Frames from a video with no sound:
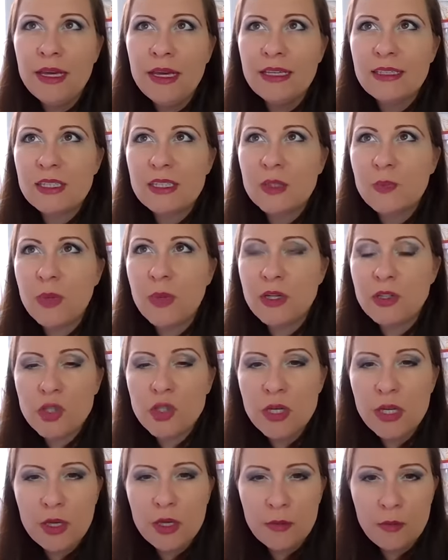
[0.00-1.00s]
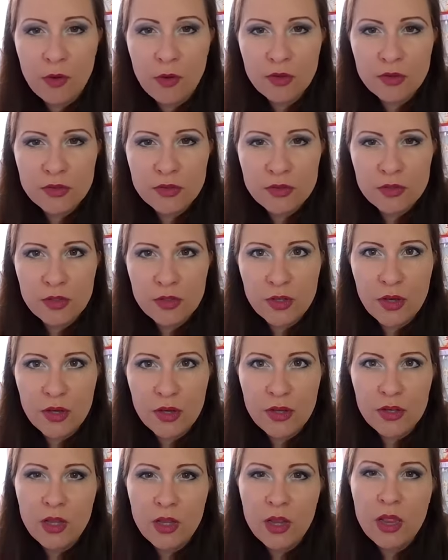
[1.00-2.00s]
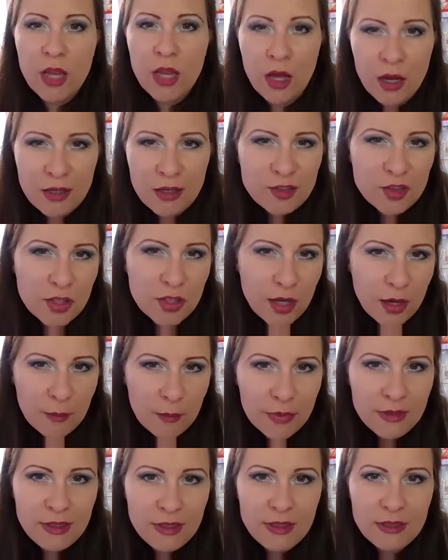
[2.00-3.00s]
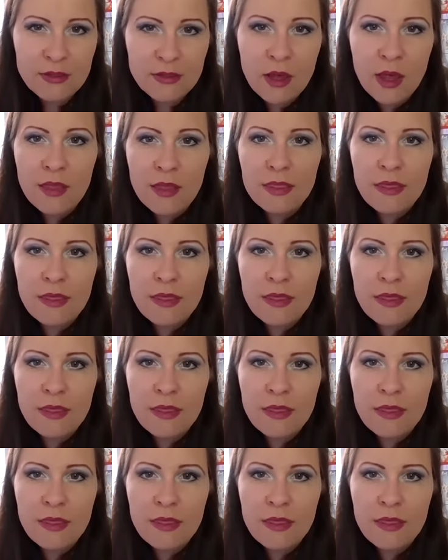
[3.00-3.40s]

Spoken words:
especially amongst larger companies